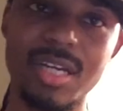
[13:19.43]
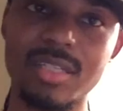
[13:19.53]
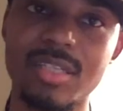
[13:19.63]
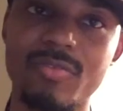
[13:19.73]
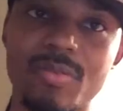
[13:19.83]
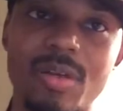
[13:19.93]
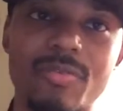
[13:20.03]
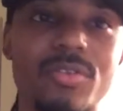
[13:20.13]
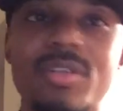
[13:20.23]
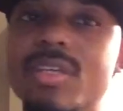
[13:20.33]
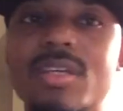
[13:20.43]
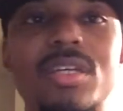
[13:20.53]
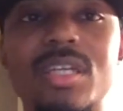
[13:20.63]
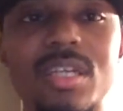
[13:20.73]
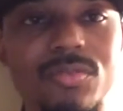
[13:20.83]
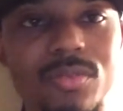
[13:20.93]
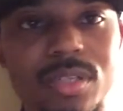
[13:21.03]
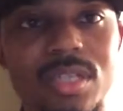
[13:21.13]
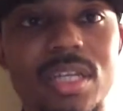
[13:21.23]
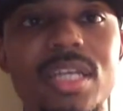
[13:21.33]
content for my viewers. And guess
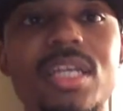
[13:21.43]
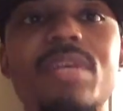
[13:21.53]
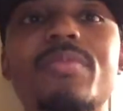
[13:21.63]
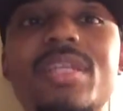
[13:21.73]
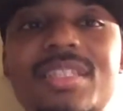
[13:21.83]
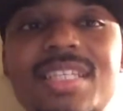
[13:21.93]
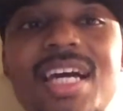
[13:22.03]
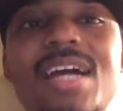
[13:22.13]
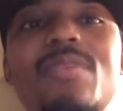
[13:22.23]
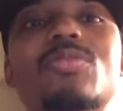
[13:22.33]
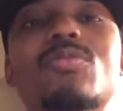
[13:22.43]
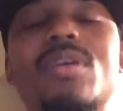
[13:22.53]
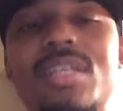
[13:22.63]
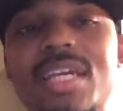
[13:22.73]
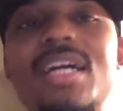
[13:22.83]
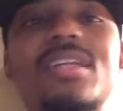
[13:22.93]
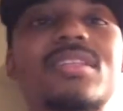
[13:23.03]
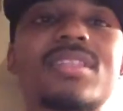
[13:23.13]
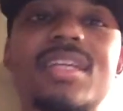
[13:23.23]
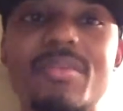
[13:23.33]
what? They give me the time to, they
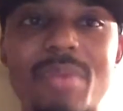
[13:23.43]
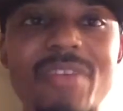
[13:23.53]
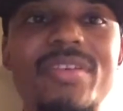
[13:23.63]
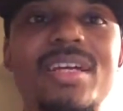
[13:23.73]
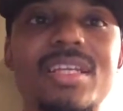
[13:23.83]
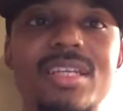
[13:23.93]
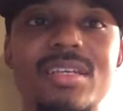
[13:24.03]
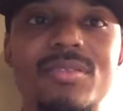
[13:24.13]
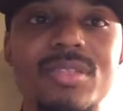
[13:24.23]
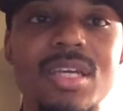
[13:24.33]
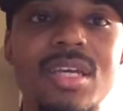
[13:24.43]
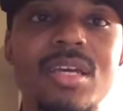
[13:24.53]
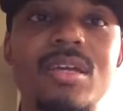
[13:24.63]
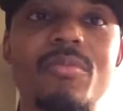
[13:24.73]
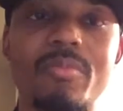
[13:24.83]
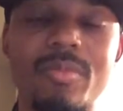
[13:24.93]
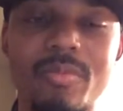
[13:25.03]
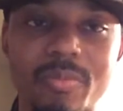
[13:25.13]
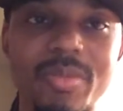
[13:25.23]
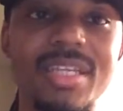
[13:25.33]
understand, my family gives
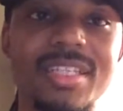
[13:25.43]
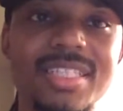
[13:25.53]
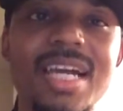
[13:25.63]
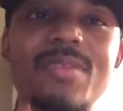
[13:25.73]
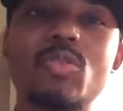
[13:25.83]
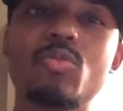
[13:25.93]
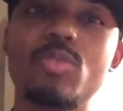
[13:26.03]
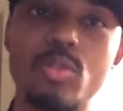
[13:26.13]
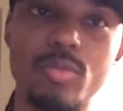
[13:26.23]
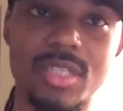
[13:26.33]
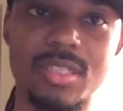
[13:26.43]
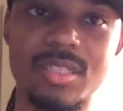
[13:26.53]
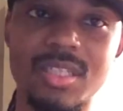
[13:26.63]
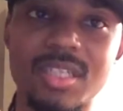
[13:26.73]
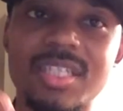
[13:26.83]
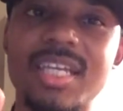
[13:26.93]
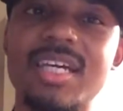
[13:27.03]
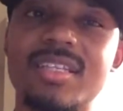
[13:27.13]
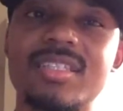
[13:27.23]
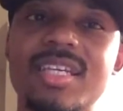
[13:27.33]
me the time to do this because they
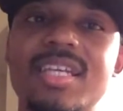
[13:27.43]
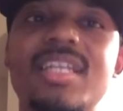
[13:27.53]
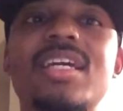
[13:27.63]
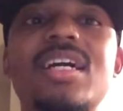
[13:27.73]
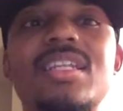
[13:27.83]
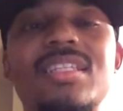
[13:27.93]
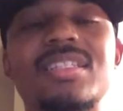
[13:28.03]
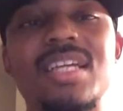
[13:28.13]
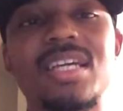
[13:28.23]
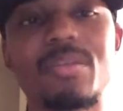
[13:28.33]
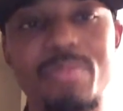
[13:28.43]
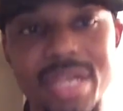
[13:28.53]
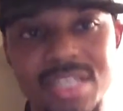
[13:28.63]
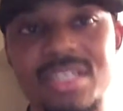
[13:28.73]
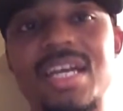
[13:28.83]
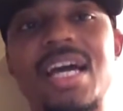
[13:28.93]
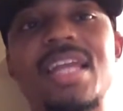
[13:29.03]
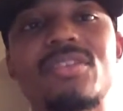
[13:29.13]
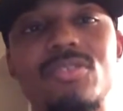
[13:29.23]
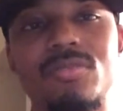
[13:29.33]
understand the passion that
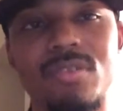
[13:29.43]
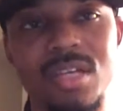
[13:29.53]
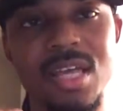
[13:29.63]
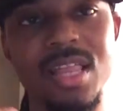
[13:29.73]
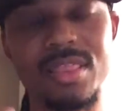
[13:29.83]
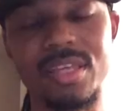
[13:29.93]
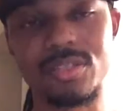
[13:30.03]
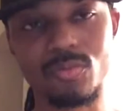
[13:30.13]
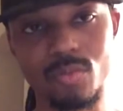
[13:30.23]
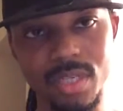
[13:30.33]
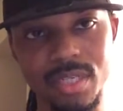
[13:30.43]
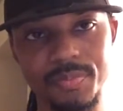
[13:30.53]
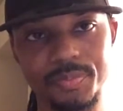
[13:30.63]
I do this with.